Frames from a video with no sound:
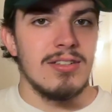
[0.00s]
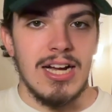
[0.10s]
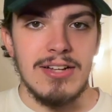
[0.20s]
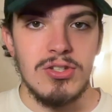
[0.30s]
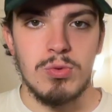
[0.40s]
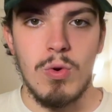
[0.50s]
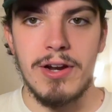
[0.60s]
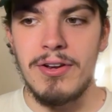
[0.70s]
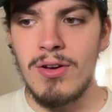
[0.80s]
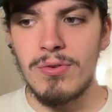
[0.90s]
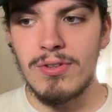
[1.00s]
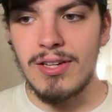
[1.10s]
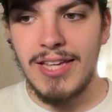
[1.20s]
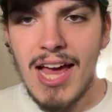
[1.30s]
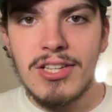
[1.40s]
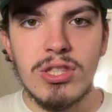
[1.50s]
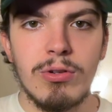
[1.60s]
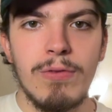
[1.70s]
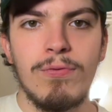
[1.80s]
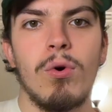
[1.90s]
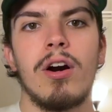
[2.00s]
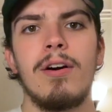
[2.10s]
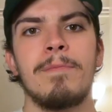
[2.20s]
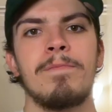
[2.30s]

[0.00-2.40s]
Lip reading: I just want to note, yeah, he's 34.